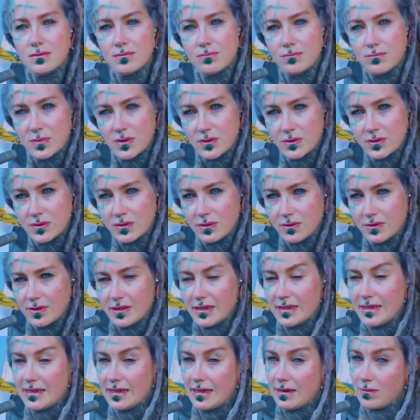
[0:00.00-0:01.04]
most of the
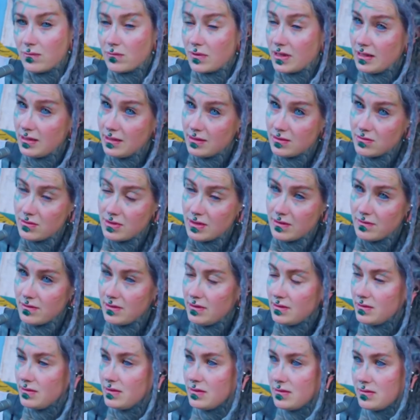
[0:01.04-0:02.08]
time when I
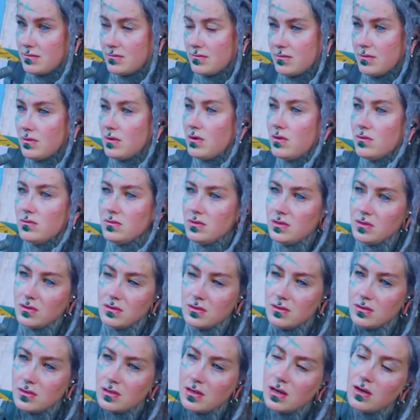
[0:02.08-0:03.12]
traveled, only
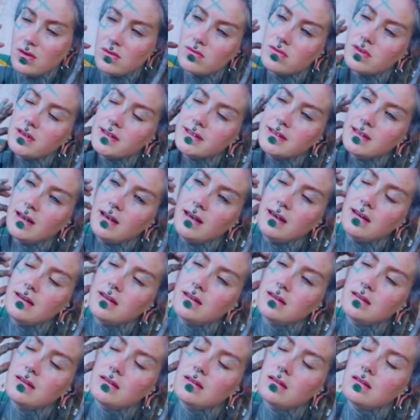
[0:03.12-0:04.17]
on the countryside,
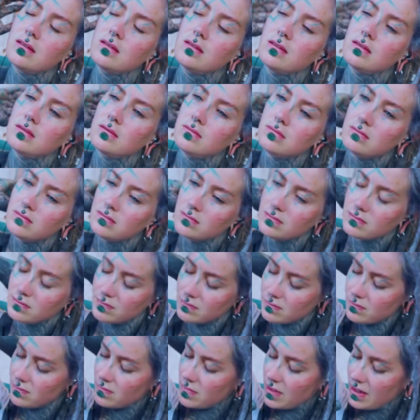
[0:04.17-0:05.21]

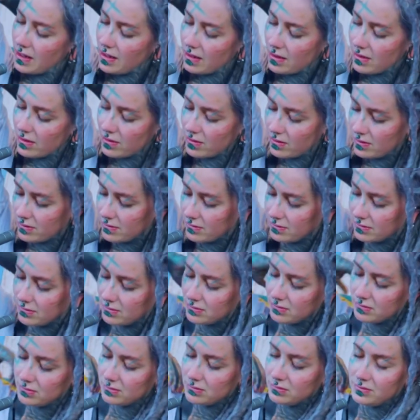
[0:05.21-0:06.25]
where
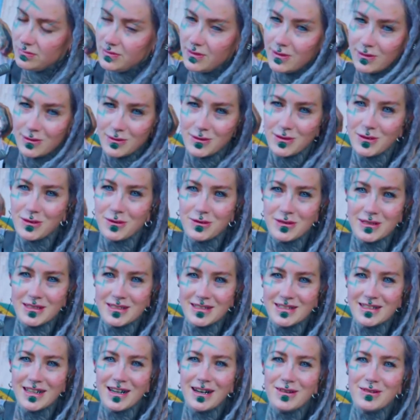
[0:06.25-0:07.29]
no
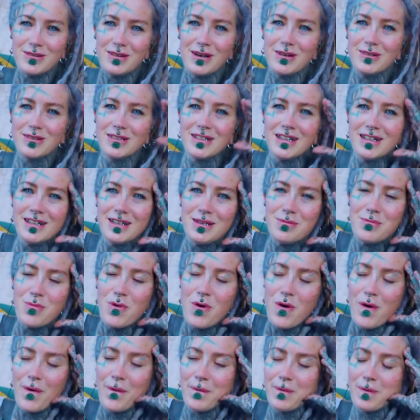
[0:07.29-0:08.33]
tourists are around
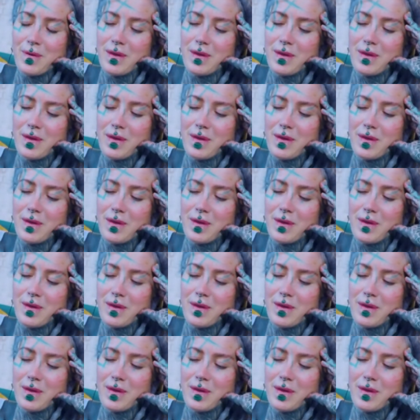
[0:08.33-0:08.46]
anymore.